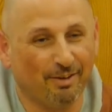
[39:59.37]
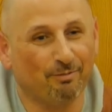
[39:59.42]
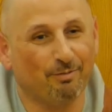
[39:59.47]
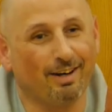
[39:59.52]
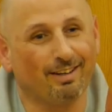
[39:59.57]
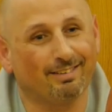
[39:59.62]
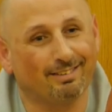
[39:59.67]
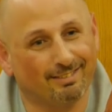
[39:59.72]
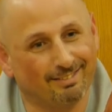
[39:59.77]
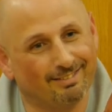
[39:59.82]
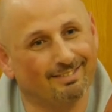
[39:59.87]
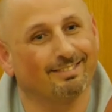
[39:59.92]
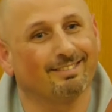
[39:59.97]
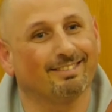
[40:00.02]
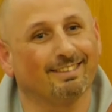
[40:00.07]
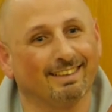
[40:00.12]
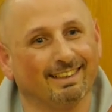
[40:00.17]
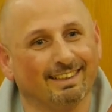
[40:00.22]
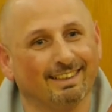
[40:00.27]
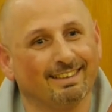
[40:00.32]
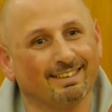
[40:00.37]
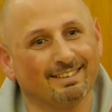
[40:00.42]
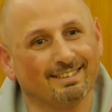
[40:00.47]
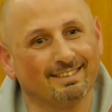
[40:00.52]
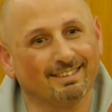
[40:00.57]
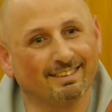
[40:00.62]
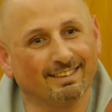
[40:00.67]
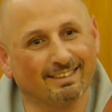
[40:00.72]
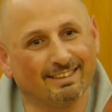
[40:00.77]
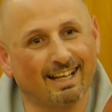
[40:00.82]
But
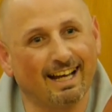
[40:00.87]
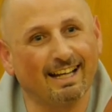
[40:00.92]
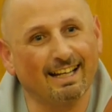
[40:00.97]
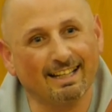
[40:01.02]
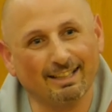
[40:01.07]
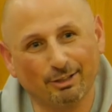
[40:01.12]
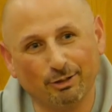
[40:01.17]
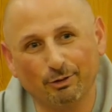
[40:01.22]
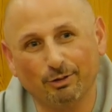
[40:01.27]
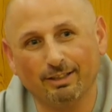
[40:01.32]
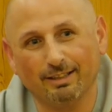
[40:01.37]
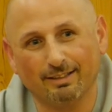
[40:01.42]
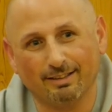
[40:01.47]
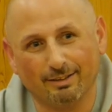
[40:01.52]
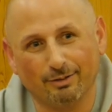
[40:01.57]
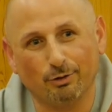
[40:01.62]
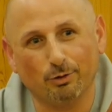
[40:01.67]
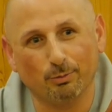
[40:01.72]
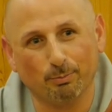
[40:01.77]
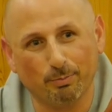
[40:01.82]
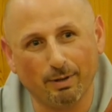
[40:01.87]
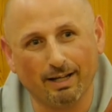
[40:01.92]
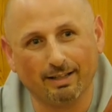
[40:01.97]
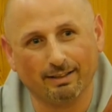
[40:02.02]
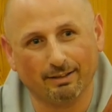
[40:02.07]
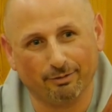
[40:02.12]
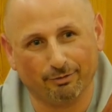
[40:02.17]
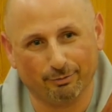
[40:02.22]
in Thailand, you need to beg the